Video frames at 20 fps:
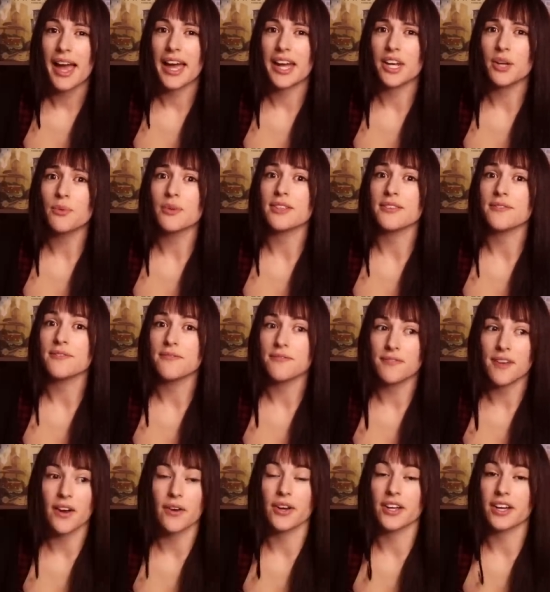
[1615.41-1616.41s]
and it was
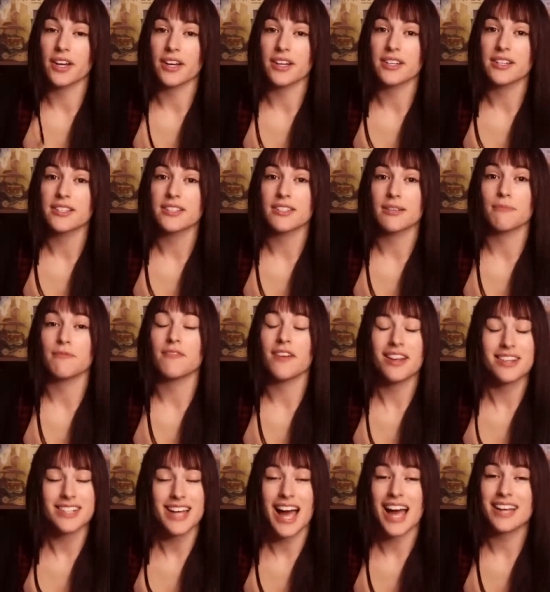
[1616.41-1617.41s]
very good. Some
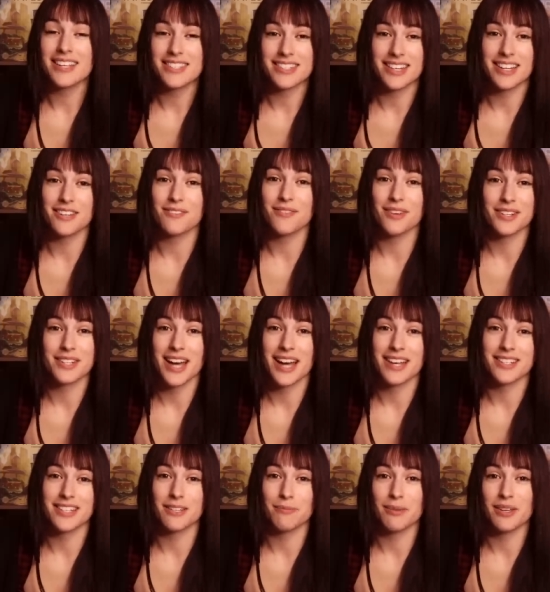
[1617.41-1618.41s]
fantastic,
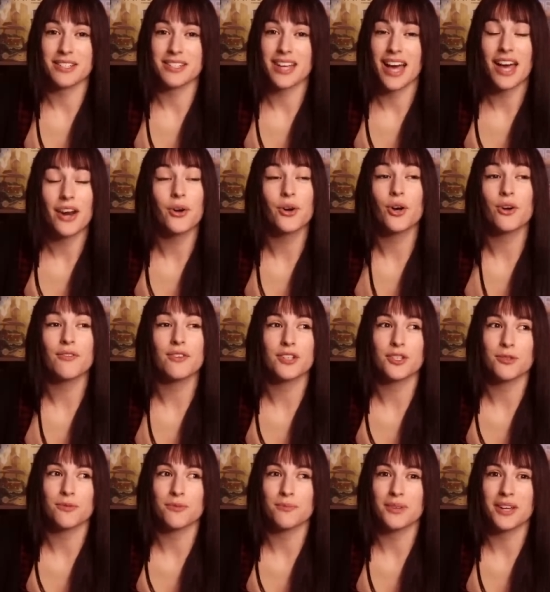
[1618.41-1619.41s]
fantastic pizza. I don't know if it's
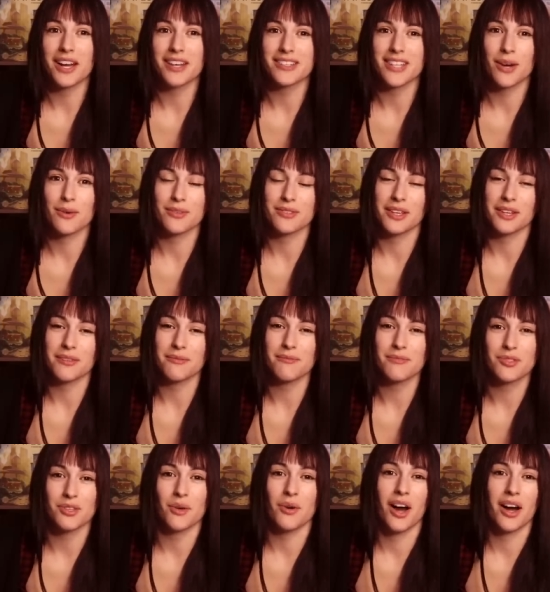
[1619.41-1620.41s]
just because I was like
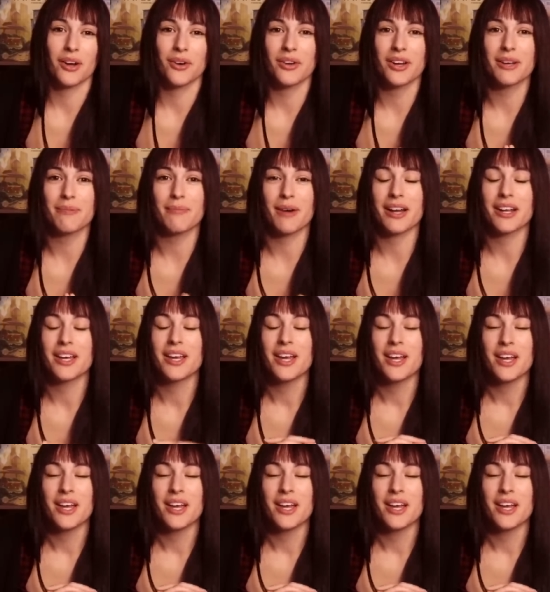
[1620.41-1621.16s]
so hungry, but